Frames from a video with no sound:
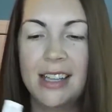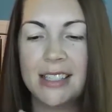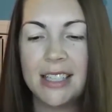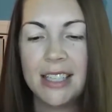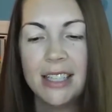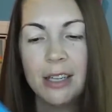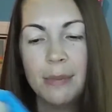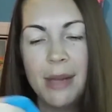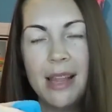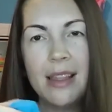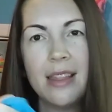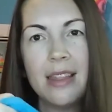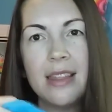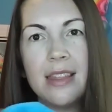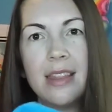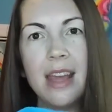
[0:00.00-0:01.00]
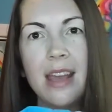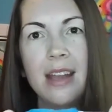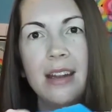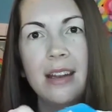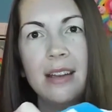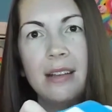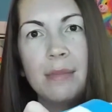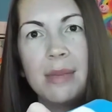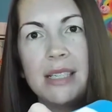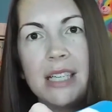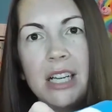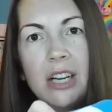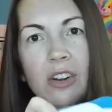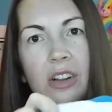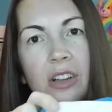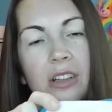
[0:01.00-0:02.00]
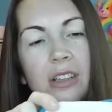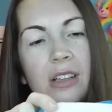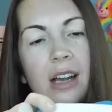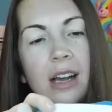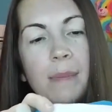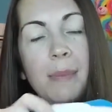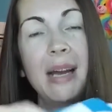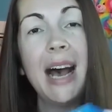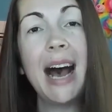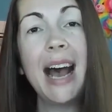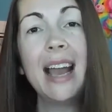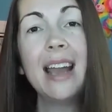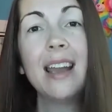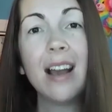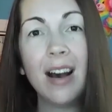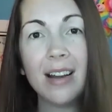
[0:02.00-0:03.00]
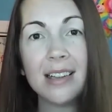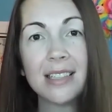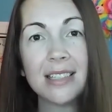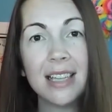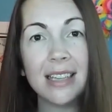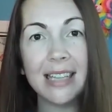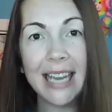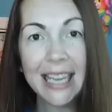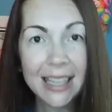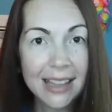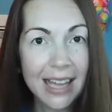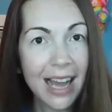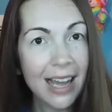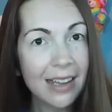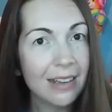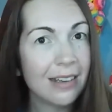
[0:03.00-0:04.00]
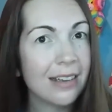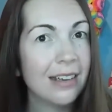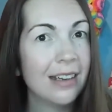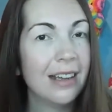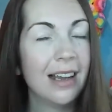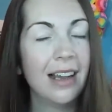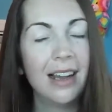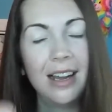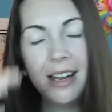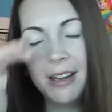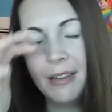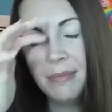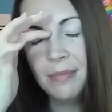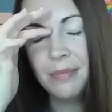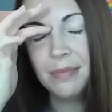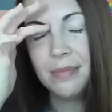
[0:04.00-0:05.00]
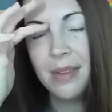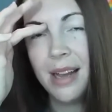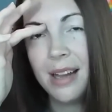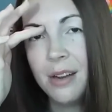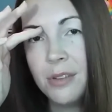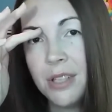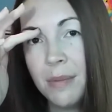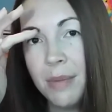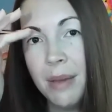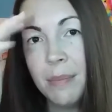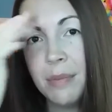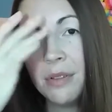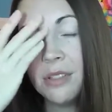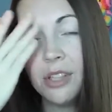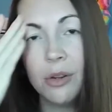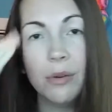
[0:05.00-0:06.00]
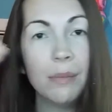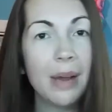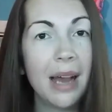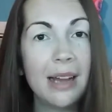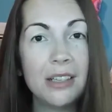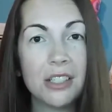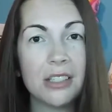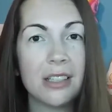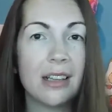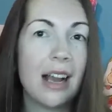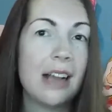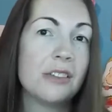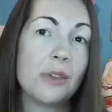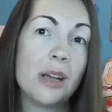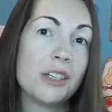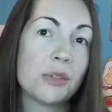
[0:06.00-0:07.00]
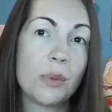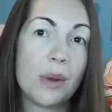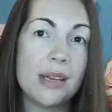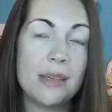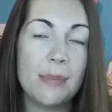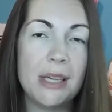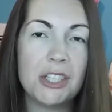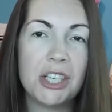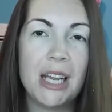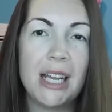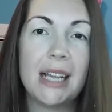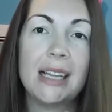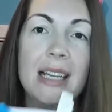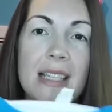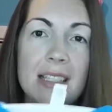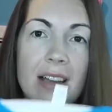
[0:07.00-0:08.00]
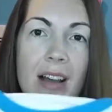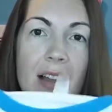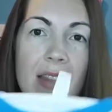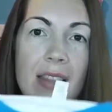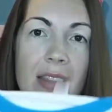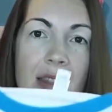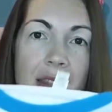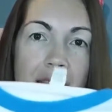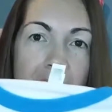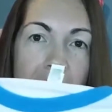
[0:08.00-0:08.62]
It's a little bit thin material, but I honestly like that I know some people don't, but I just wanted to mention it, at least on